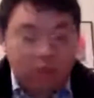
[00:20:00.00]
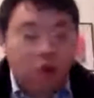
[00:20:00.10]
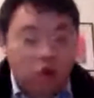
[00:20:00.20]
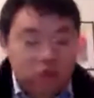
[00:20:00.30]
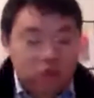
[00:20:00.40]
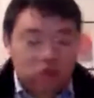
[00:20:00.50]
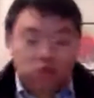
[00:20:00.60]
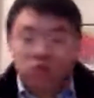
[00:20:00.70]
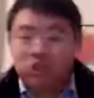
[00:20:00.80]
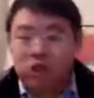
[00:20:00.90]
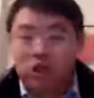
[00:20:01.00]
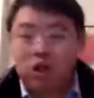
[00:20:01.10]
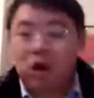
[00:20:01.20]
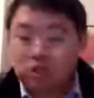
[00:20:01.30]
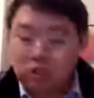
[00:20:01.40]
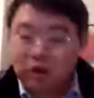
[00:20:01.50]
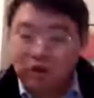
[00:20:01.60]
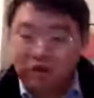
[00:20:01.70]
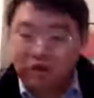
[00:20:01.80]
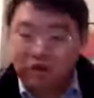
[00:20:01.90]
It's very important to share all
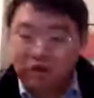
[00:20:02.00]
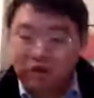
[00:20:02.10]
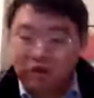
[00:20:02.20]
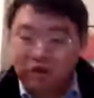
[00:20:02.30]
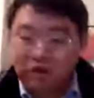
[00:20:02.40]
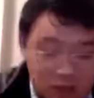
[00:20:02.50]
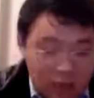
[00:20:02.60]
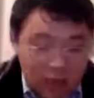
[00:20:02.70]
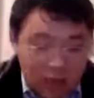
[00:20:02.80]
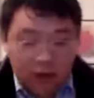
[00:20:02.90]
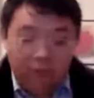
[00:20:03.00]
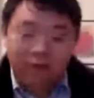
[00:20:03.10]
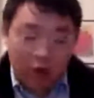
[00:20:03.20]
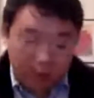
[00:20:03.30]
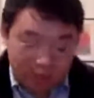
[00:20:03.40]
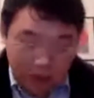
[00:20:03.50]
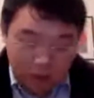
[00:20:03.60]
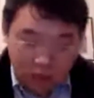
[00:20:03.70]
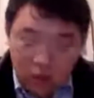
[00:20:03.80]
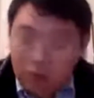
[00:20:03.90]
information and
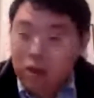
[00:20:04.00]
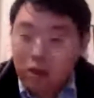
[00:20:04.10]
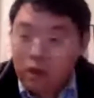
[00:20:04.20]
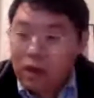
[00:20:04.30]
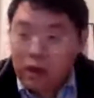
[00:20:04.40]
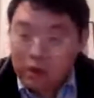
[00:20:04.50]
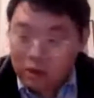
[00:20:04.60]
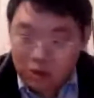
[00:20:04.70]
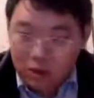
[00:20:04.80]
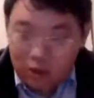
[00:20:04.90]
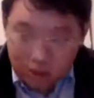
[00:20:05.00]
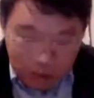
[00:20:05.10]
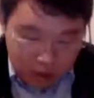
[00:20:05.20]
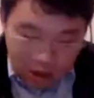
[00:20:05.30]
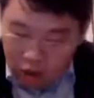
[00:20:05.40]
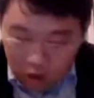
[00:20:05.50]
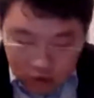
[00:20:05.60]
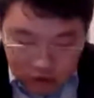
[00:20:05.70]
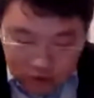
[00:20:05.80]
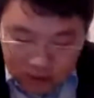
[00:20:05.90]
about all
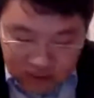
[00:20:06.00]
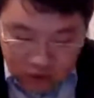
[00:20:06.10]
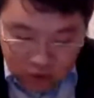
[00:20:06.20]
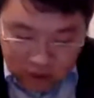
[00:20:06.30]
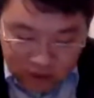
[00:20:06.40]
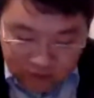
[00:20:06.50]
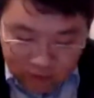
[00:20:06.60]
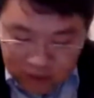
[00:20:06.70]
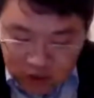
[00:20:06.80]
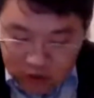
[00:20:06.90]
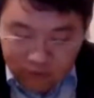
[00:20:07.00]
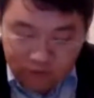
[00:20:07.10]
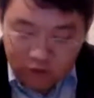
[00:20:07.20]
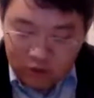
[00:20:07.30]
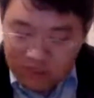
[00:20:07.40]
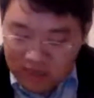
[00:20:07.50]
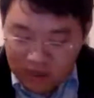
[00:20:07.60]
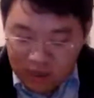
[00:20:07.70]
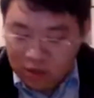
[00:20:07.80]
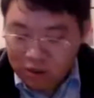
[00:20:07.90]
necessary information for the second
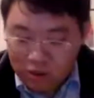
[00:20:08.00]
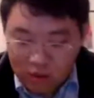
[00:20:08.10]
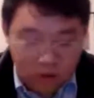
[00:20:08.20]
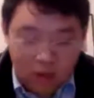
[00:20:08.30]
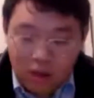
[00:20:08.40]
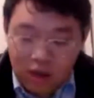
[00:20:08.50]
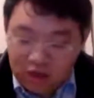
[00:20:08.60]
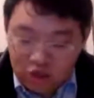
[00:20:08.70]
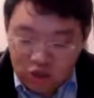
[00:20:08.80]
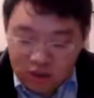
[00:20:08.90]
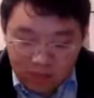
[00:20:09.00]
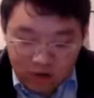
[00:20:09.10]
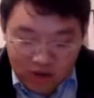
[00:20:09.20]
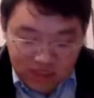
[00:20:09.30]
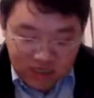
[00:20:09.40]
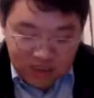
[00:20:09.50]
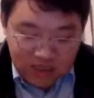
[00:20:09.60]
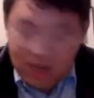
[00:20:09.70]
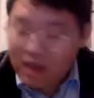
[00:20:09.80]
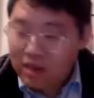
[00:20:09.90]
edition WSTC, and
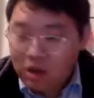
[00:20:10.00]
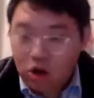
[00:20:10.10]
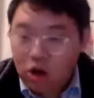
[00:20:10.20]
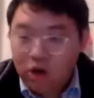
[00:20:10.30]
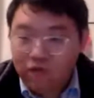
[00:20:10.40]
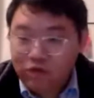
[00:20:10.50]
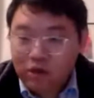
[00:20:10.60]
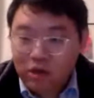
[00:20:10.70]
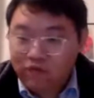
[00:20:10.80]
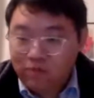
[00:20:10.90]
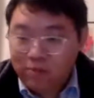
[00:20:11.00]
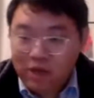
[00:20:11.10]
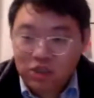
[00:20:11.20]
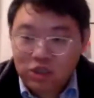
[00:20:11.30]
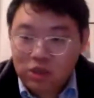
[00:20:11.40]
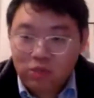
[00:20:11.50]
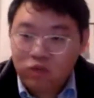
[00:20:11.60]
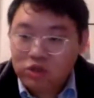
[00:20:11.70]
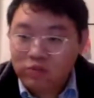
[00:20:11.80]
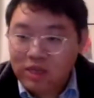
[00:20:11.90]
all of information what we
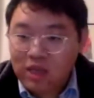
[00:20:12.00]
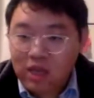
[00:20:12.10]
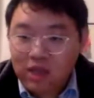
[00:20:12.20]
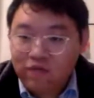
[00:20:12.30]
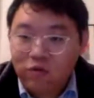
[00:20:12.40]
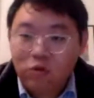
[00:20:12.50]
need for